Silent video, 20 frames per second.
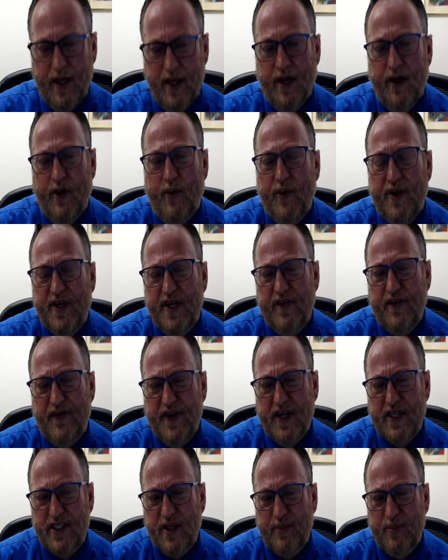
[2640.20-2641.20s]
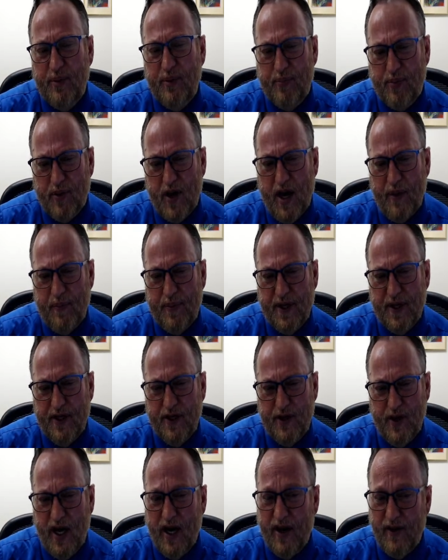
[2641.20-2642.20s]
When you fix up a property and you
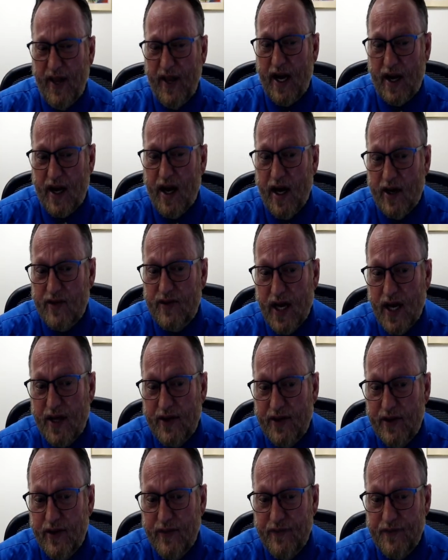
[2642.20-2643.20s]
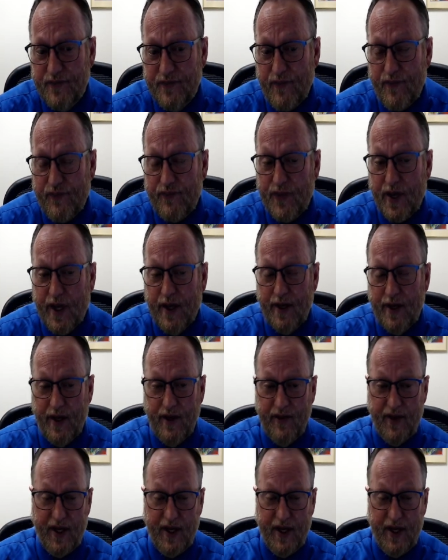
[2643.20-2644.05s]
hire that contractor, and they